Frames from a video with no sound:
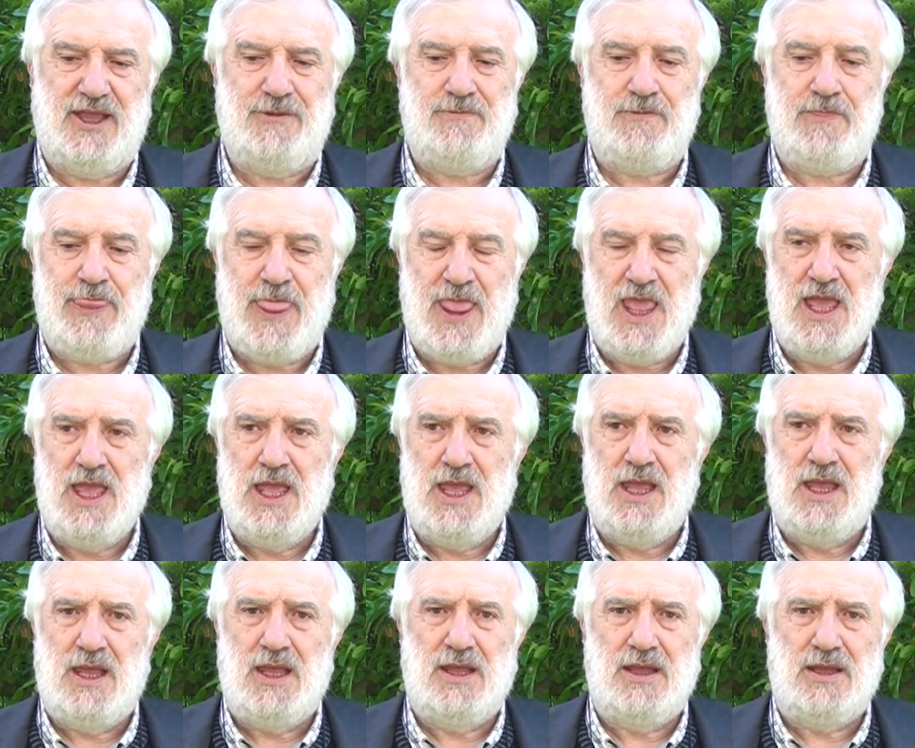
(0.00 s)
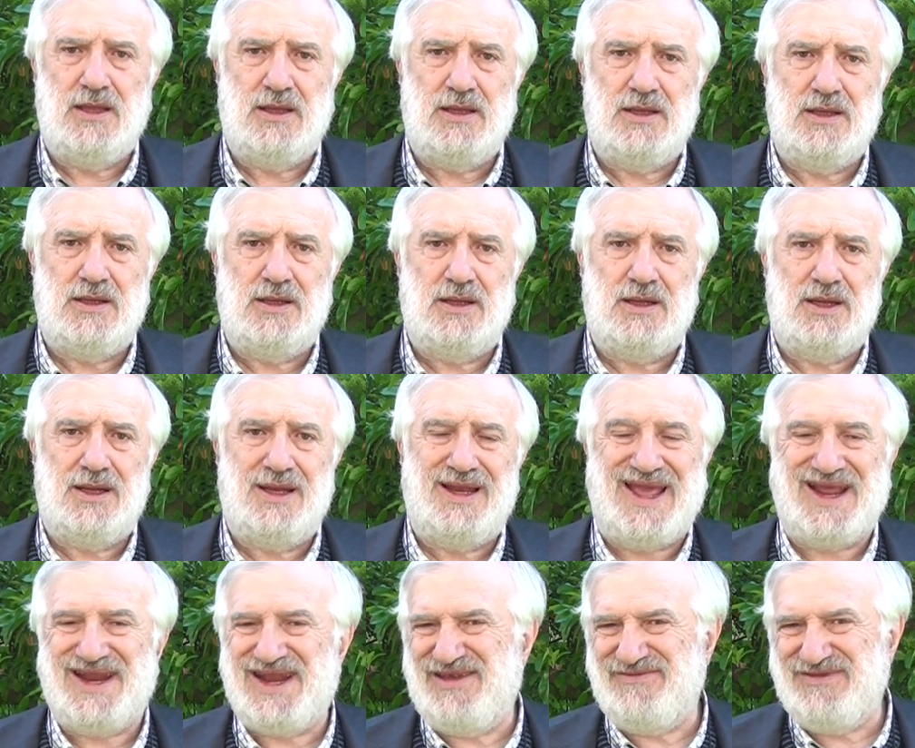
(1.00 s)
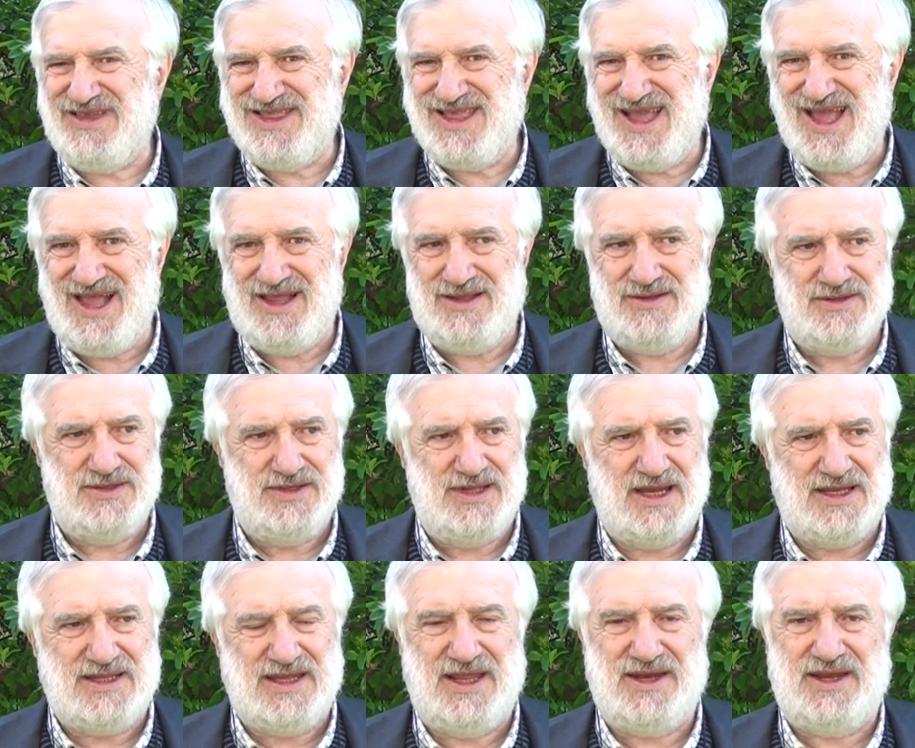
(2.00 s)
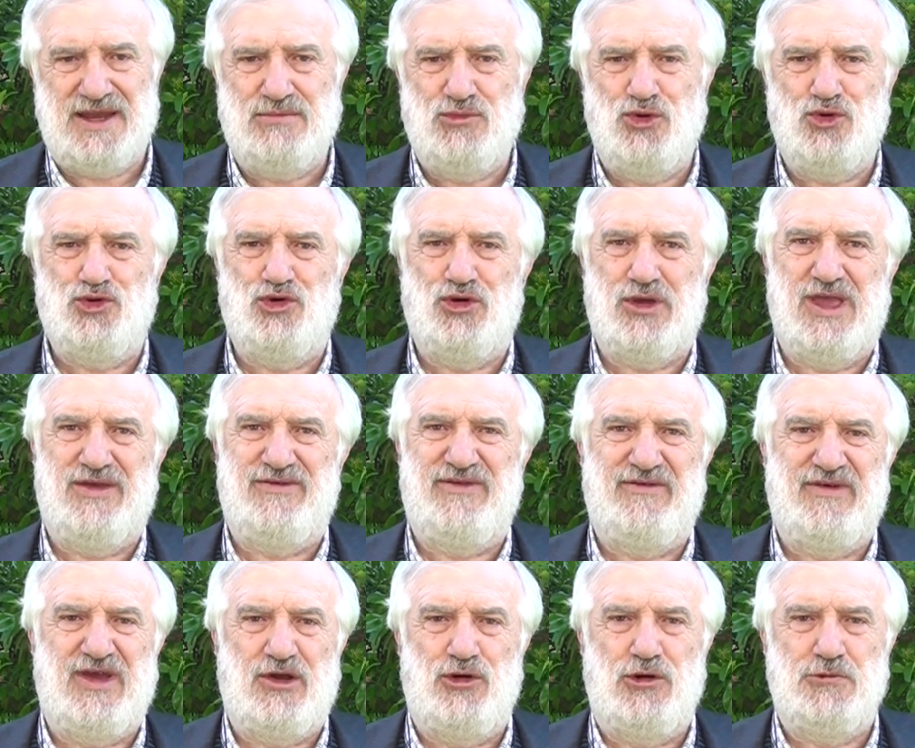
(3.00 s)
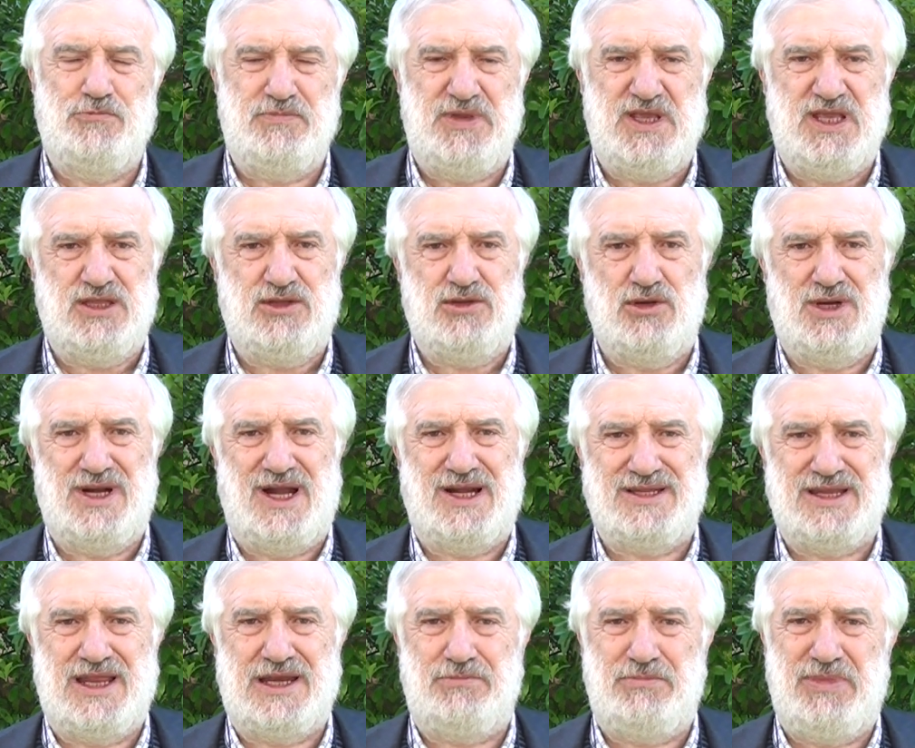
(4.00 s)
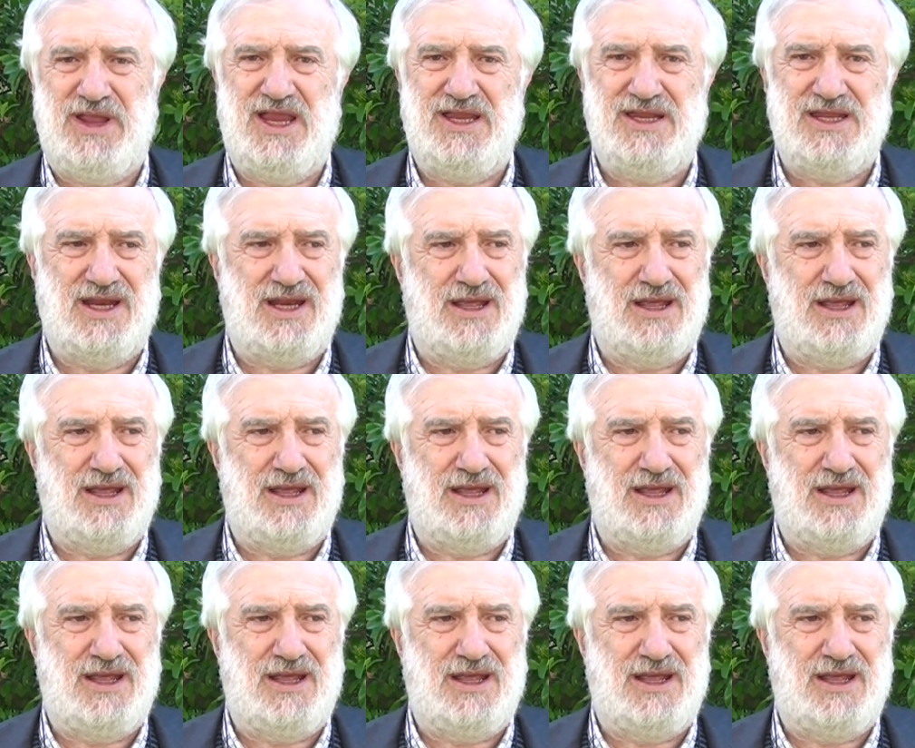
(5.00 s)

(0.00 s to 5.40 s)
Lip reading: The earthquake which struck Basilicata region and Irpinia